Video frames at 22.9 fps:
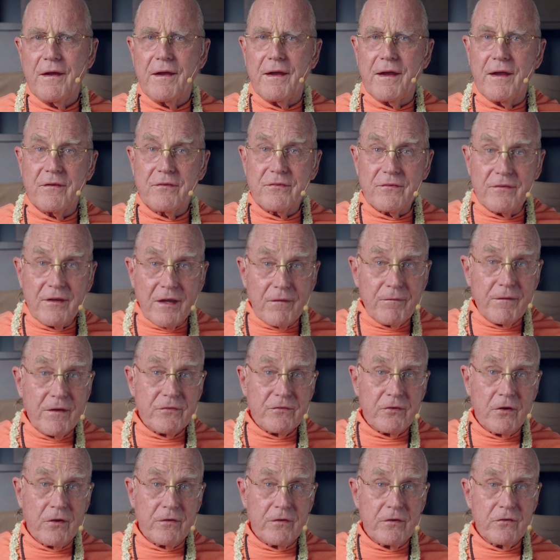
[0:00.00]
Instead, they
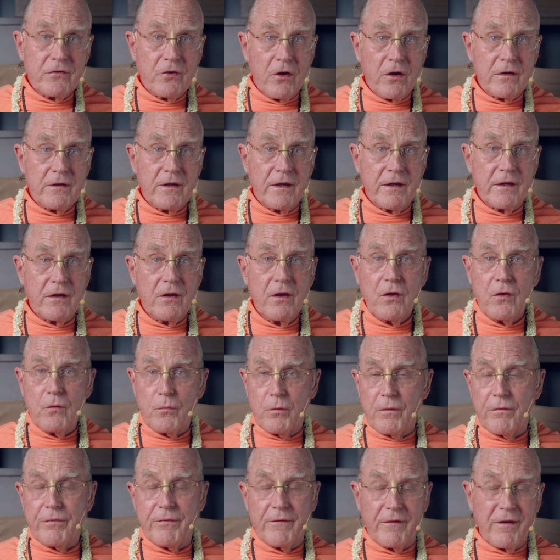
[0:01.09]
started talking
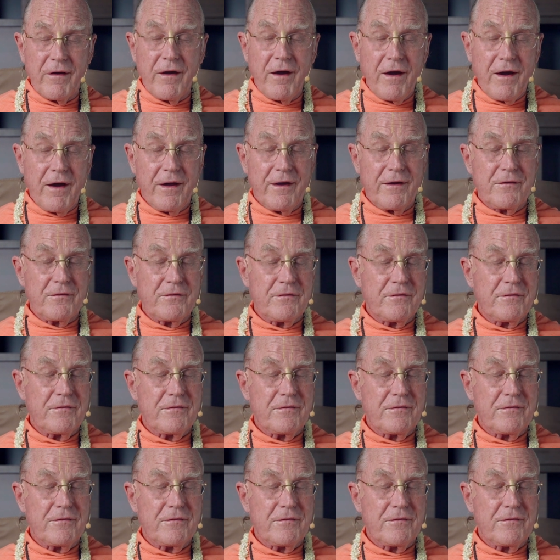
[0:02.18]
with their eyes.